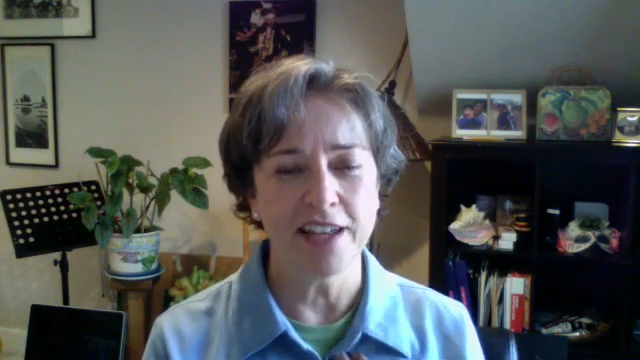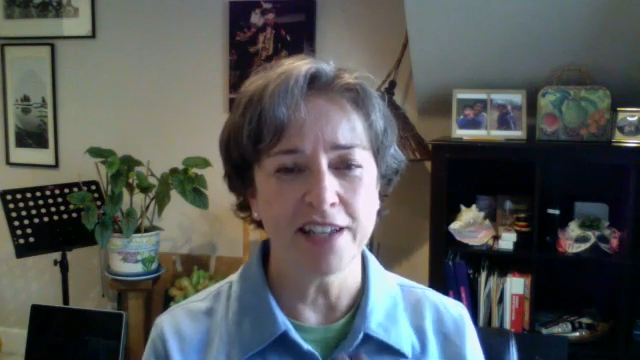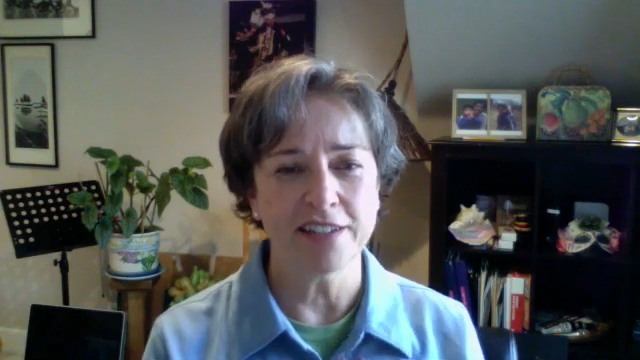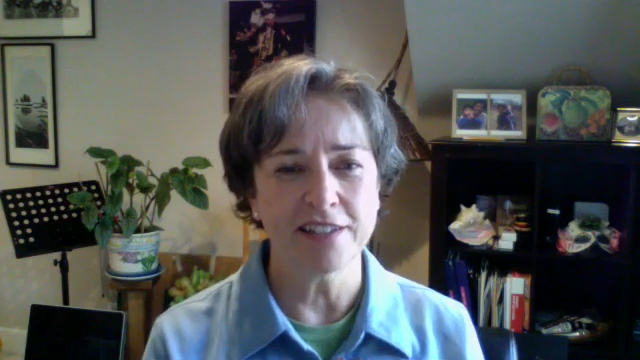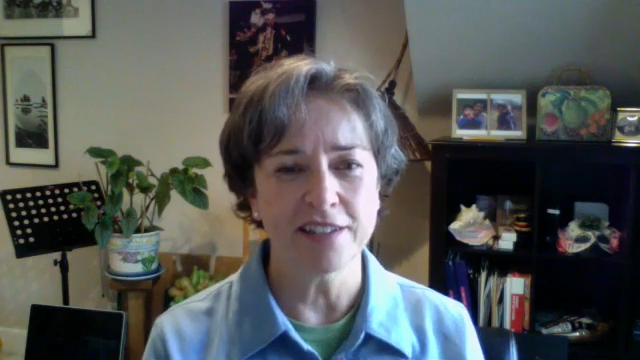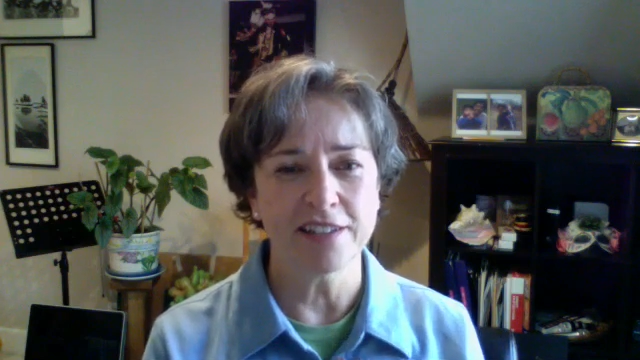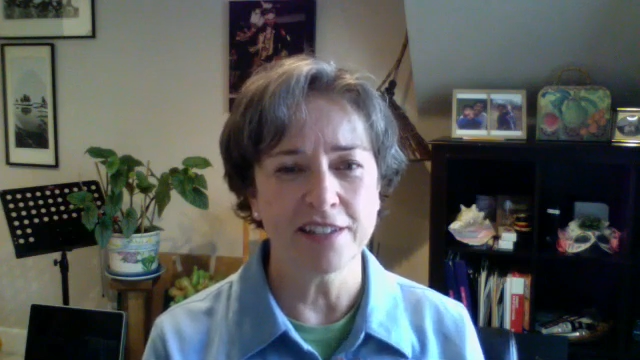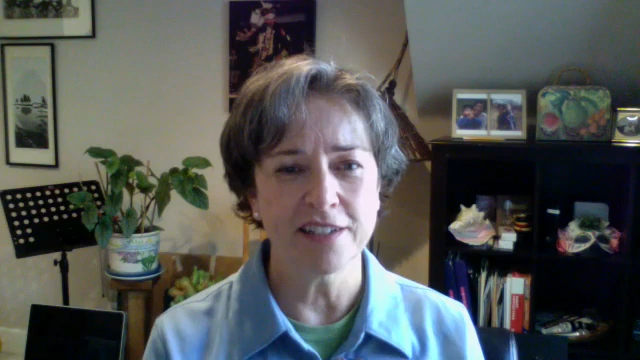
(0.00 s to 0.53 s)

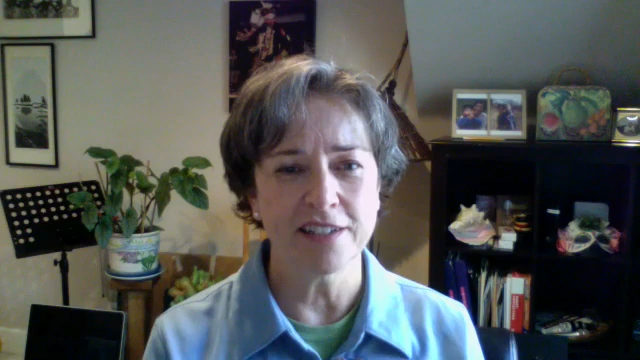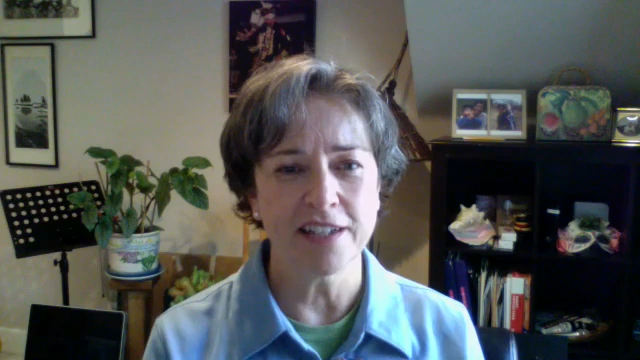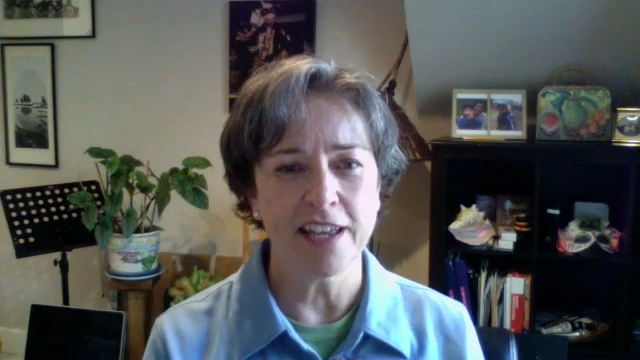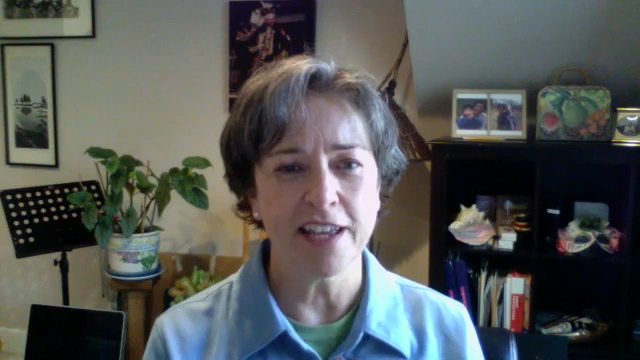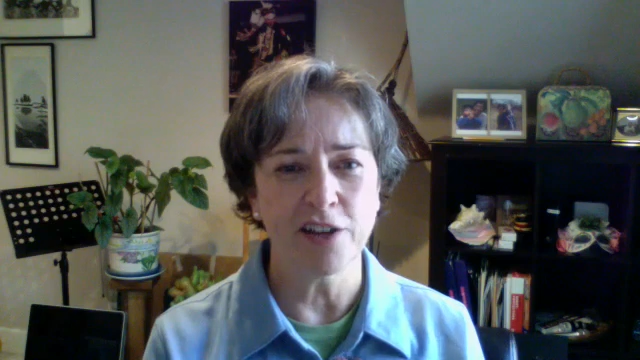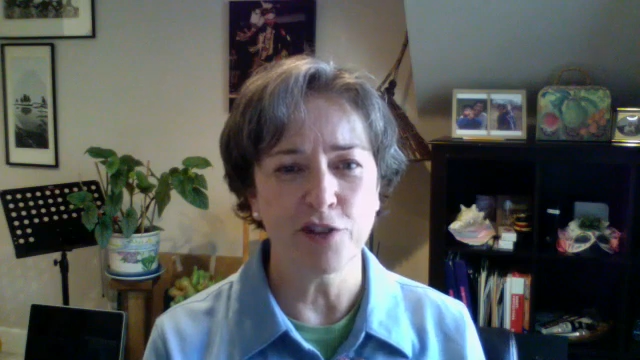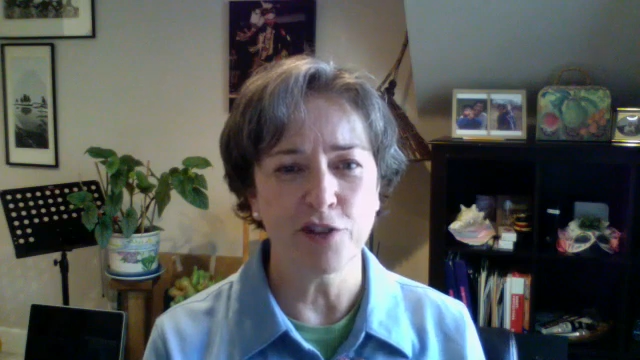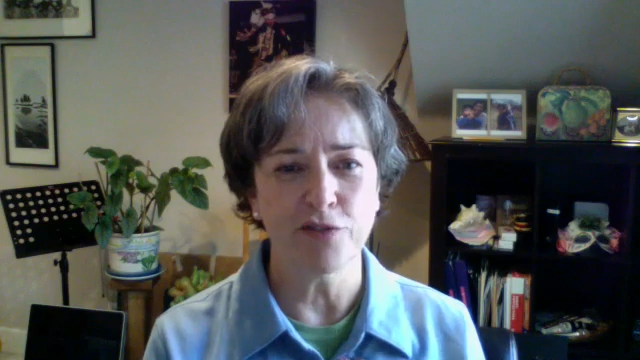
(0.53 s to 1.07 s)
excellent
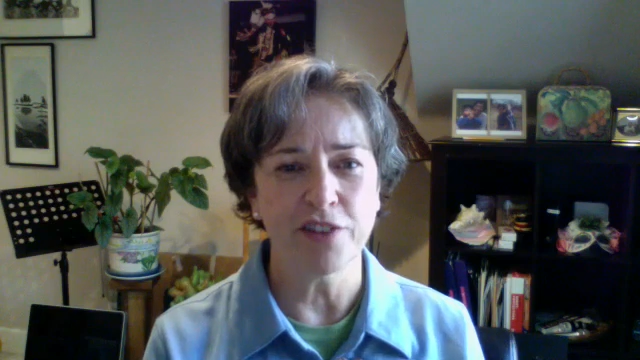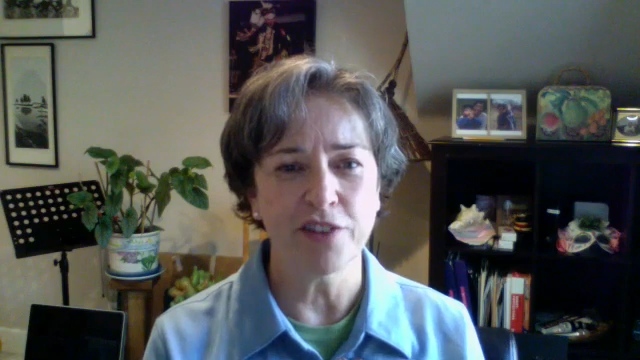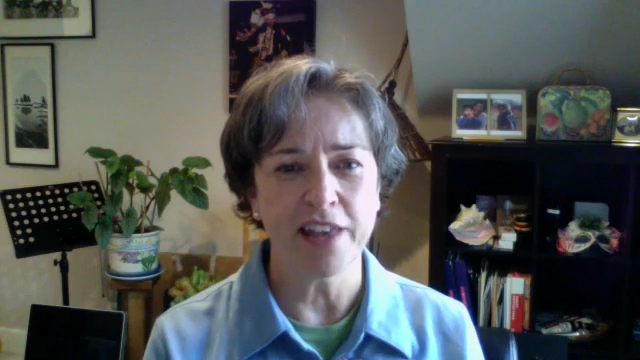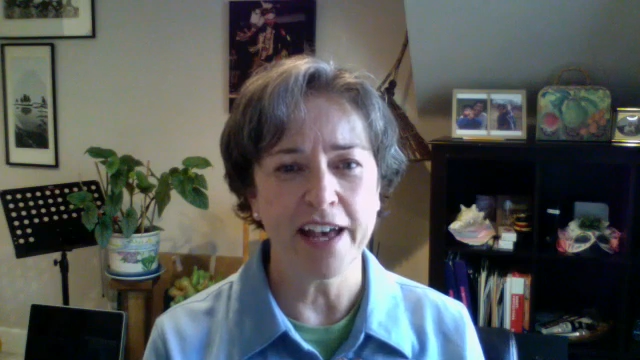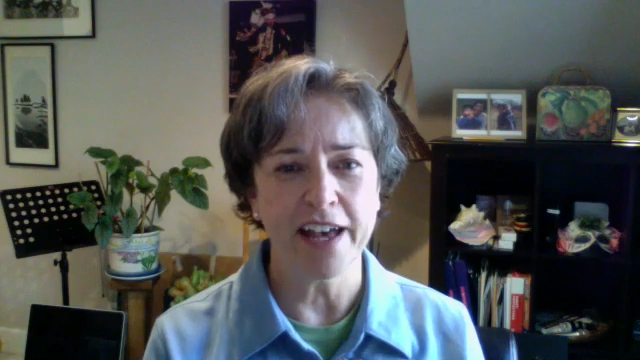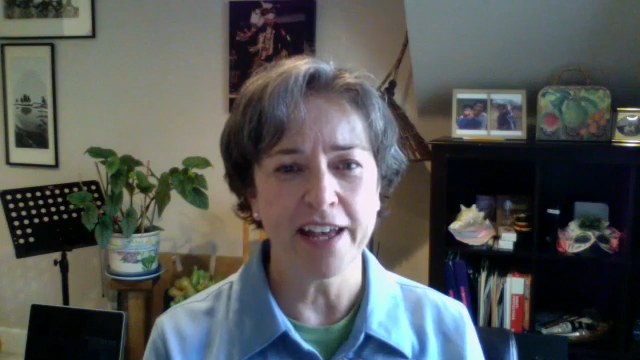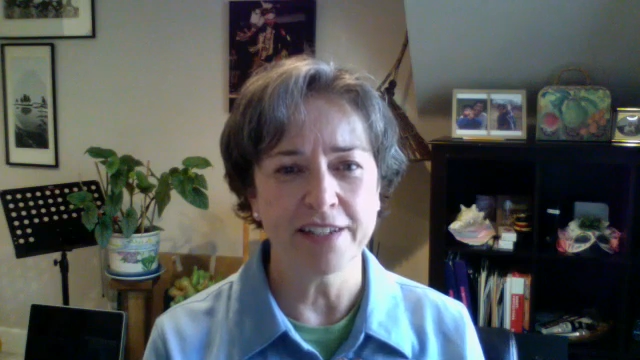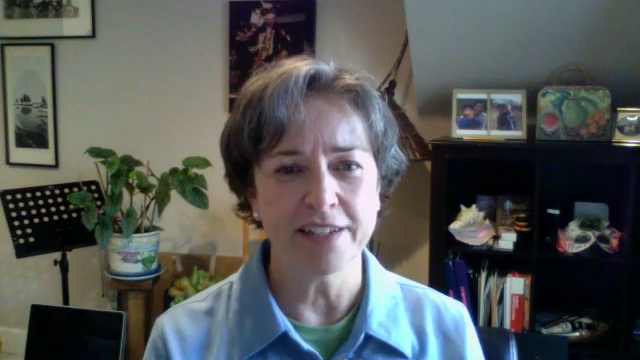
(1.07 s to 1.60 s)
anchor for
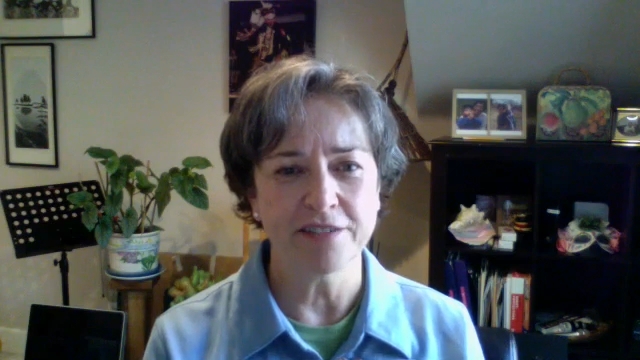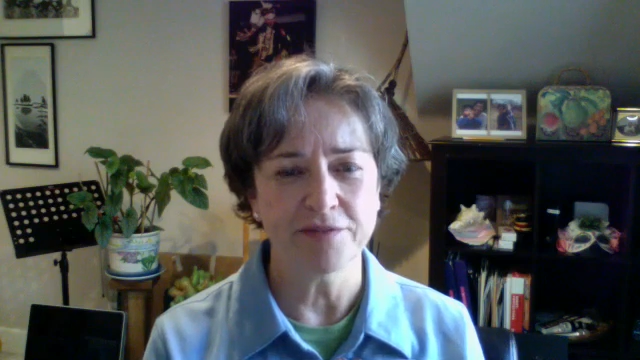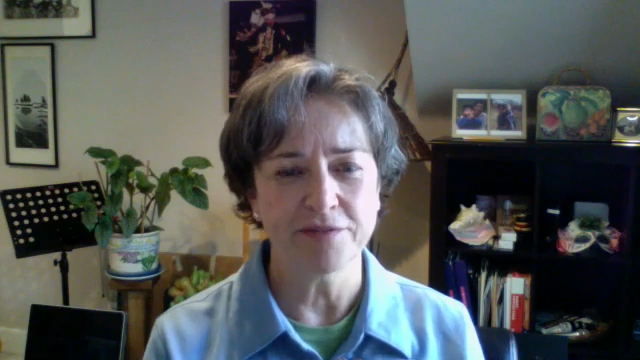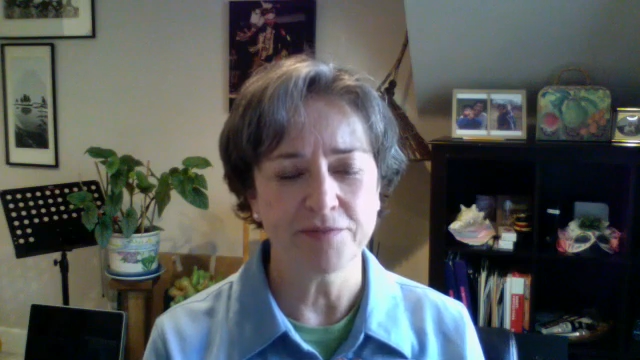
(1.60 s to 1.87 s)
that.